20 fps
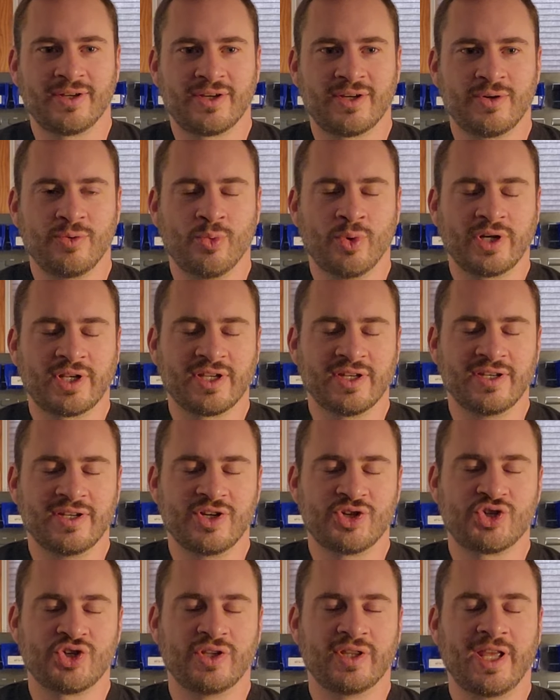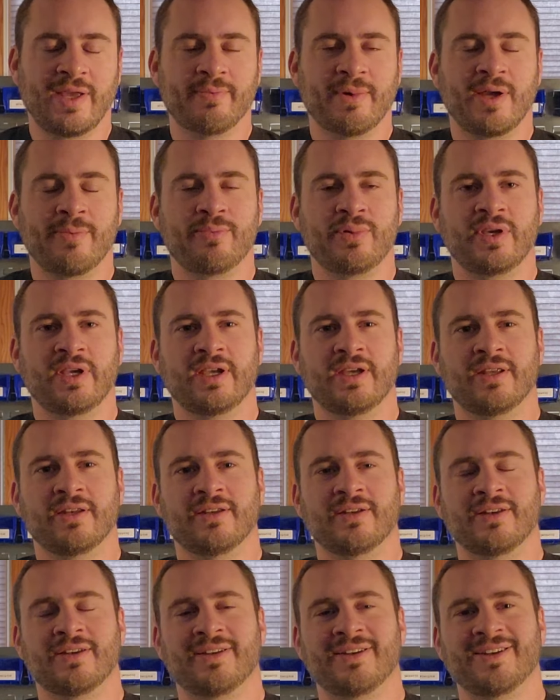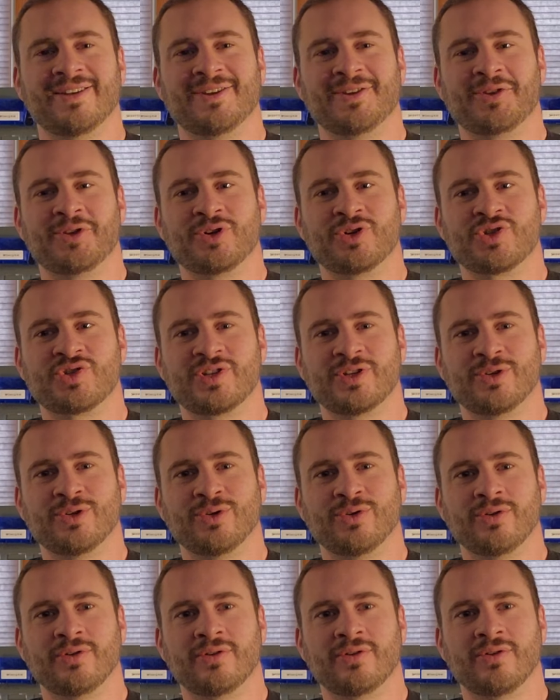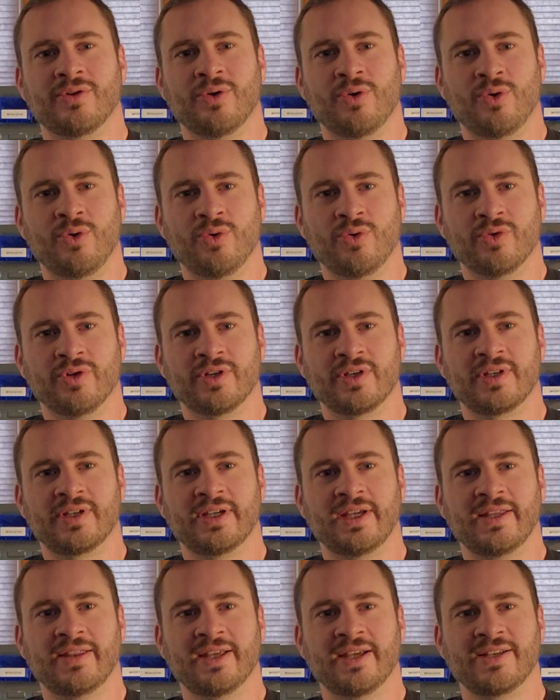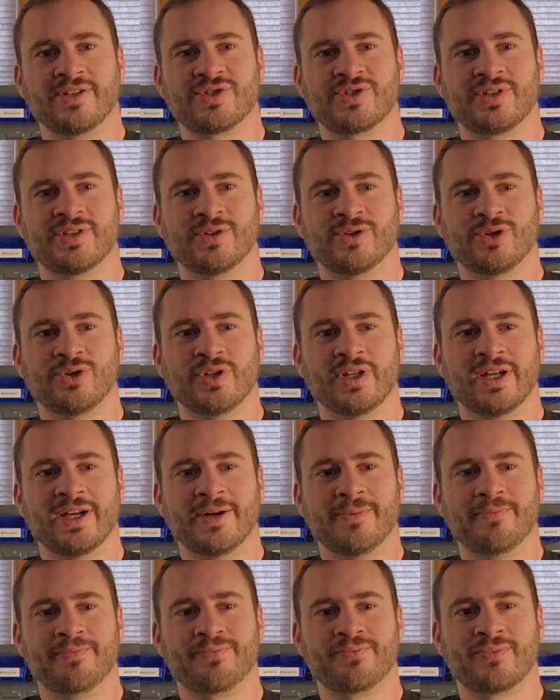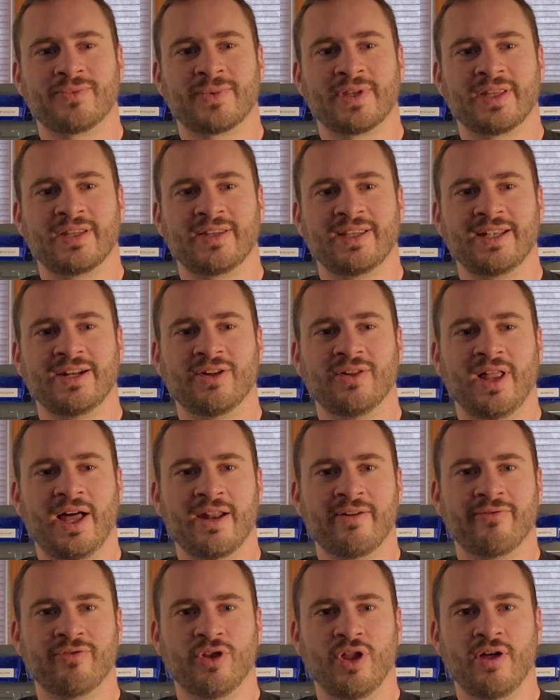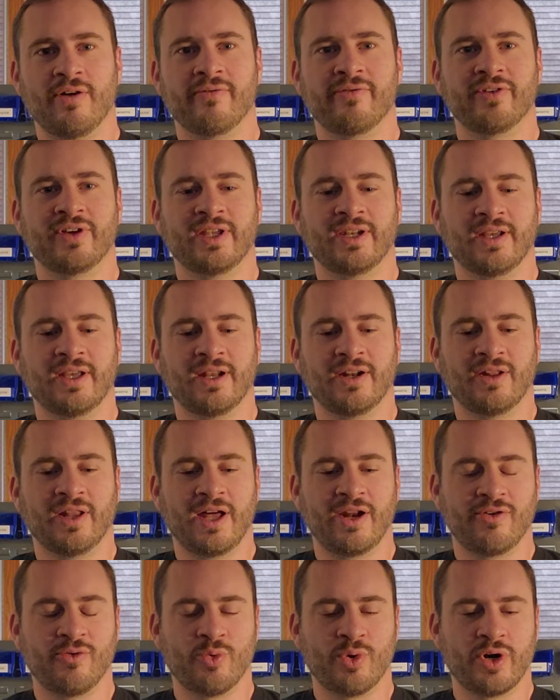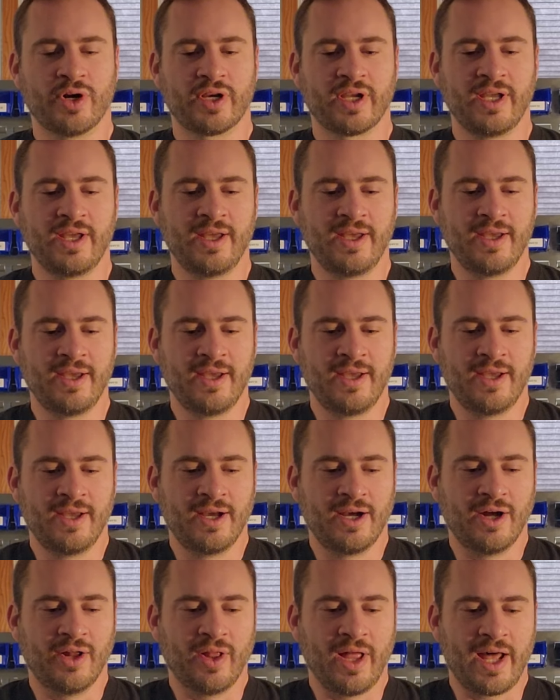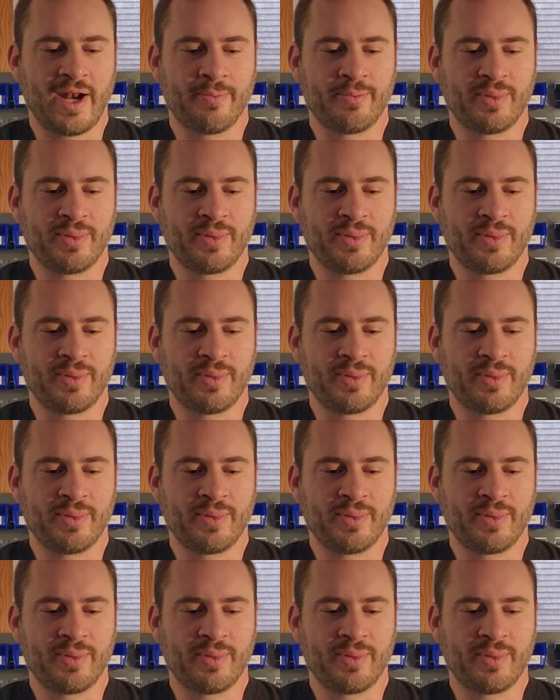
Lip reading: what condition they might be in, they're still old, and they still need a lot of love and a lot of work. A lot of